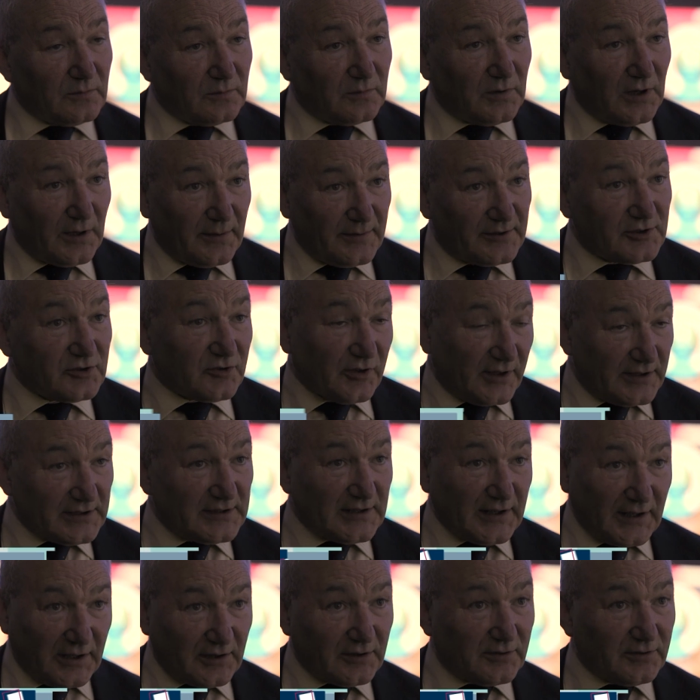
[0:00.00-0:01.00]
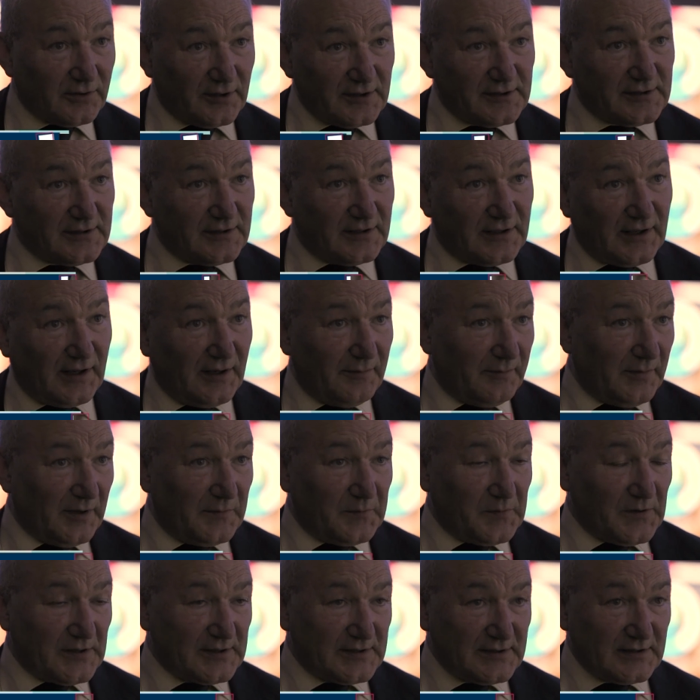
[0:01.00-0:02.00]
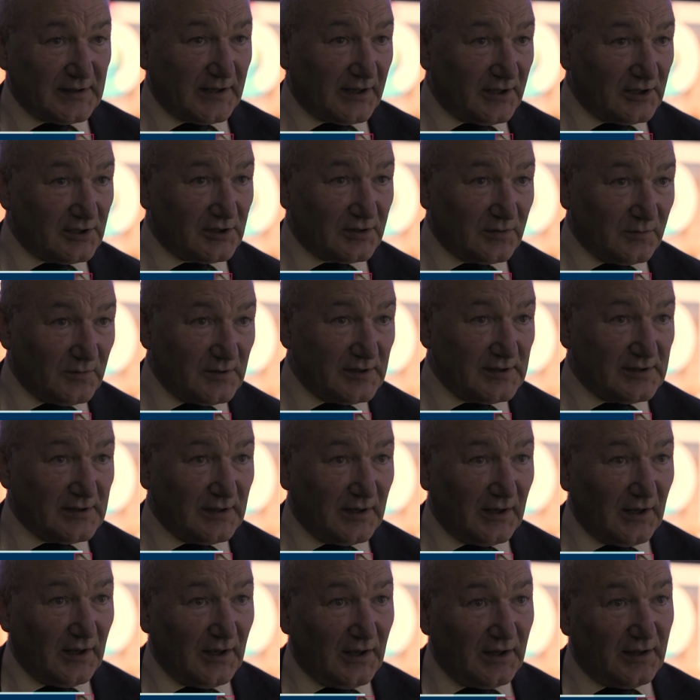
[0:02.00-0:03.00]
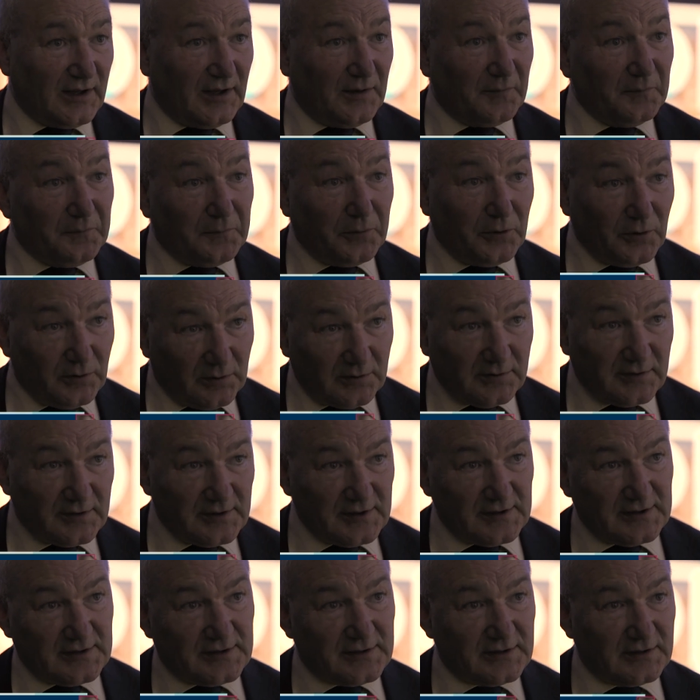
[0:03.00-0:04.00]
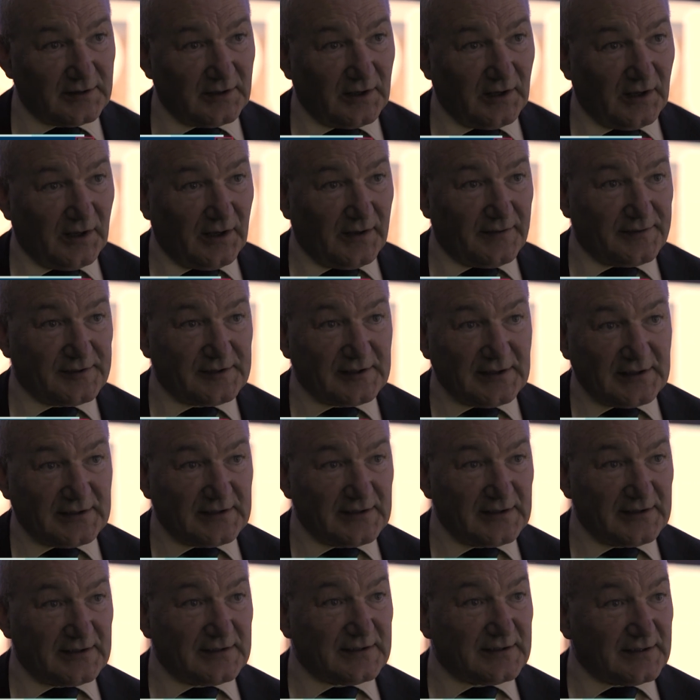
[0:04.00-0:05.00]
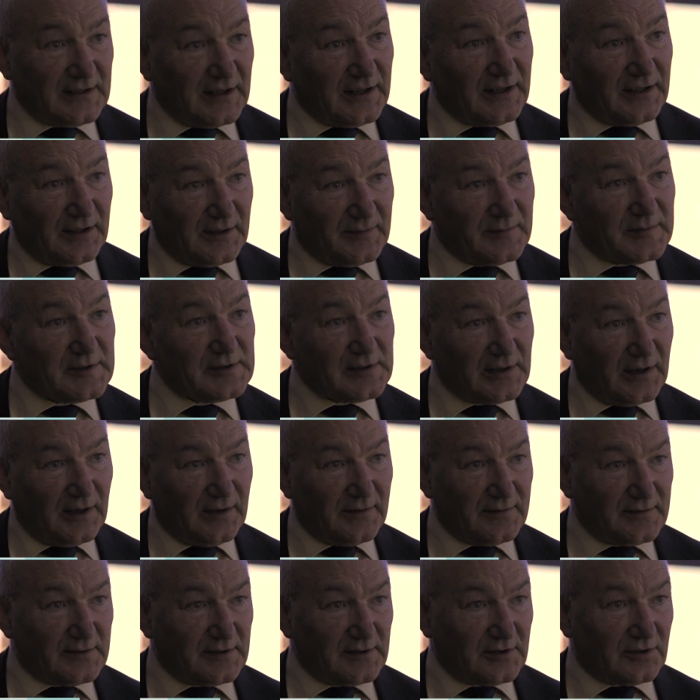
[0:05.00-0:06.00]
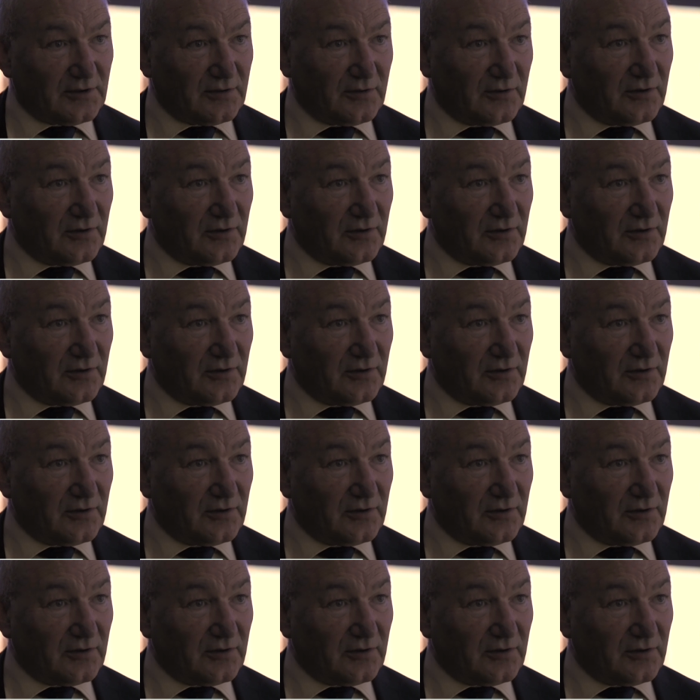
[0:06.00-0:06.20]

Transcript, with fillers: What I was trying to get across today in my presentation was the importance of cities seeing themselves as